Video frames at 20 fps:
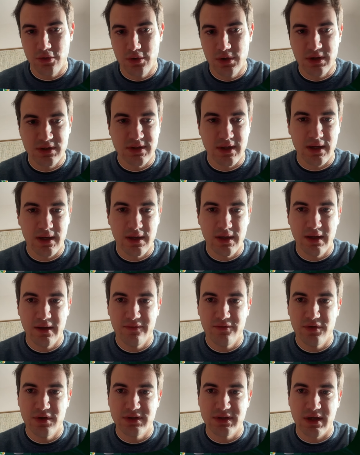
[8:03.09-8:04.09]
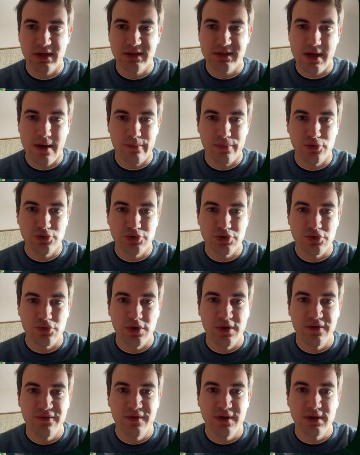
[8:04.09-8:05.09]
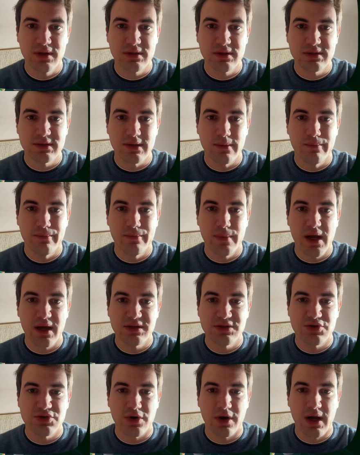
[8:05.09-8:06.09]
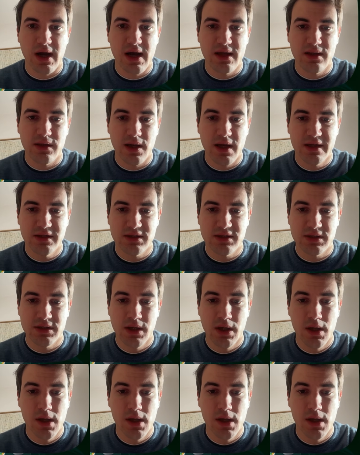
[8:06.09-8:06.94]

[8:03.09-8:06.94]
exactly give these examples to give it some extra guidelines.